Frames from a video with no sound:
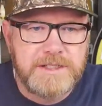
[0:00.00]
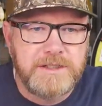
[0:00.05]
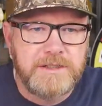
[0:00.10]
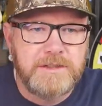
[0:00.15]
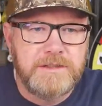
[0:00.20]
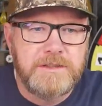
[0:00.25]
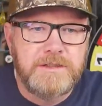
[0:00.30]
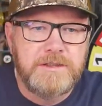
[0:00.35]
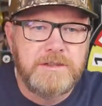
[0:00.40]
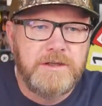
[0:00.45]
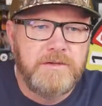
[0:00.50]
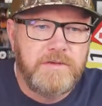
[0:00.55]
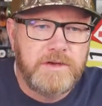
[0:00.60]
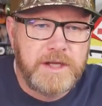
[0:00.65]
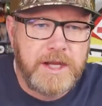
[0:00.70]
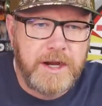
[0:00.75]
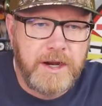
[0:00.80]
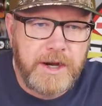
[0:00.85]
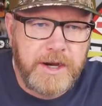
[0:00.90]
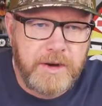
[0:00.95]
And if you
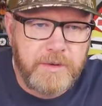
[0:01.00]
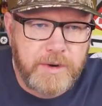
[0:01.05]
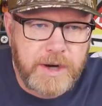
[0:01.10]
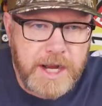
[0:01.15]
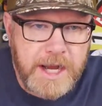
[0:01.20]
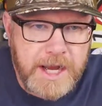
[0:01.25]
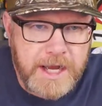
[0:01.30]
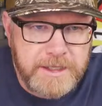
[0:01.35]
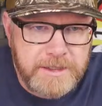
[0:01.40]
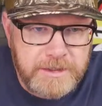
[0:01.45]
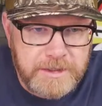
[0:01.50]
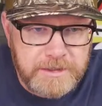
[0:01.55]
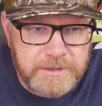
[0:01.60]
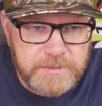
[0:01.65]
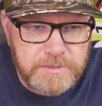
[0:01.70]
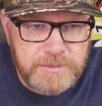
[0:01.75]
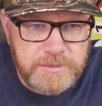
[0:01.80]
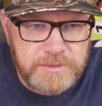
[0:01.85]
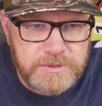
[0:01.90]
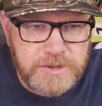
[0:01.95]
carry a rod in the